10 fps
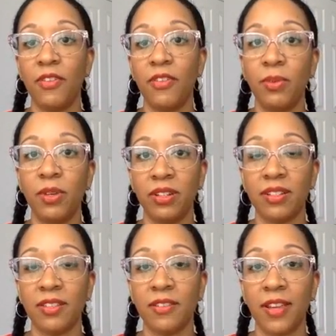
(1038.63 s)
building and
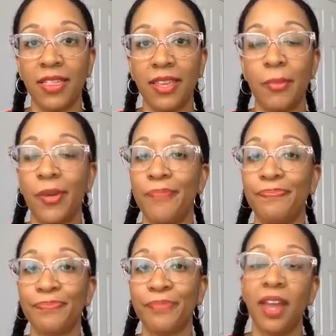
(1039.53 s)
stuff like that, but
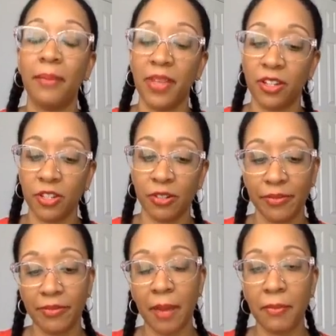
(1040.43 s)
I'm not sure.
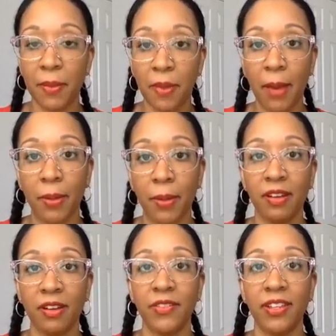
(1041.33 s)
I may pop up a
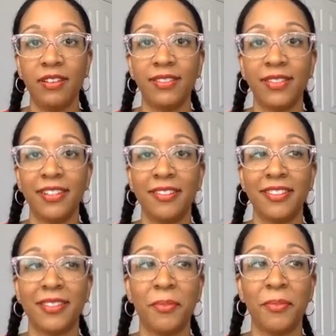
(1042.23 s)
hair video on here at
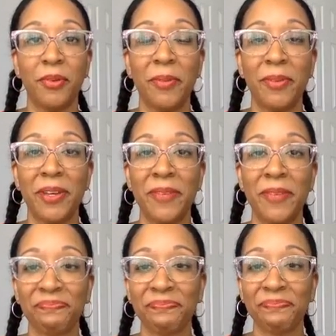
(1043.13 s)
some point. But
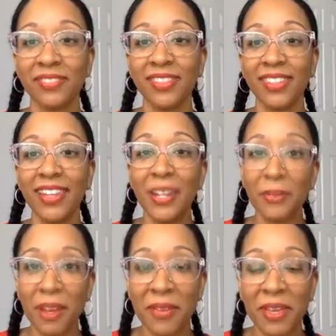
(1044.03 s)

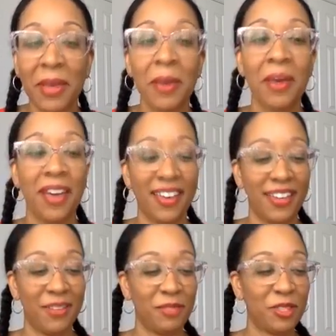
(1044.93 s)
anyway,
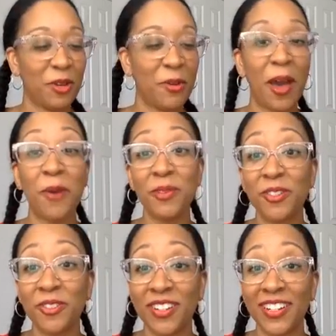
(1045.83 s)
so I hope you
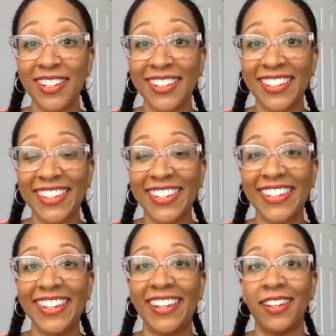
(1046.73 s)
enjoyed it again,
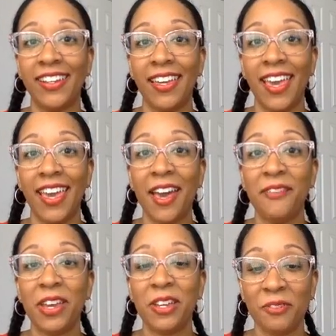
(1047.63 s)
and have
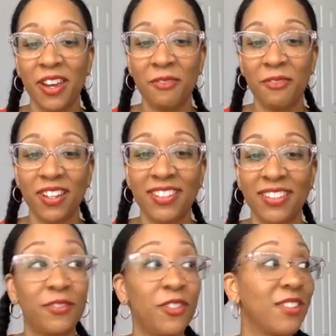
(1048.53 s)
a great rest
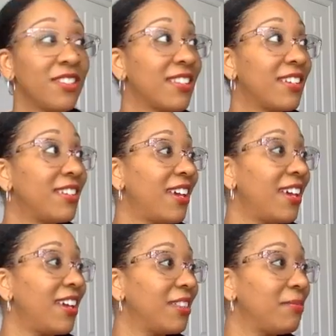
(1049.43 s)
of your Sunday.
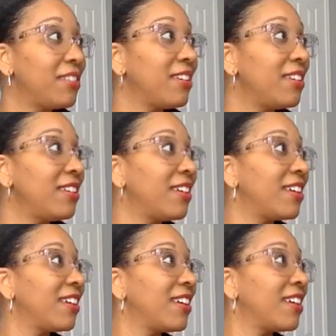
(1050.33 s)
Let me see.
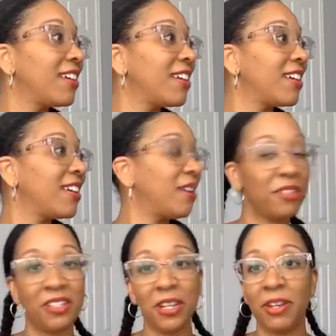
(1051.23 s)
I want
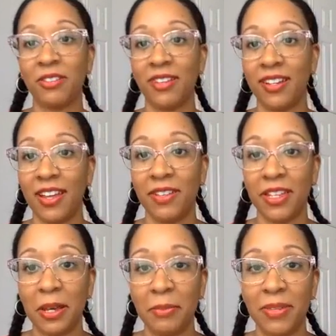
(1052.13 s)
to check, make sure I didn't have any
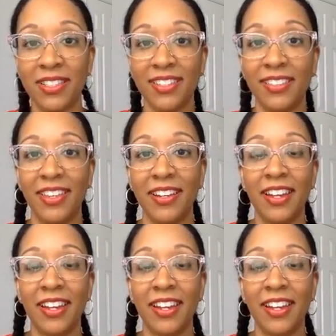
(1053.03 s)
comments on there.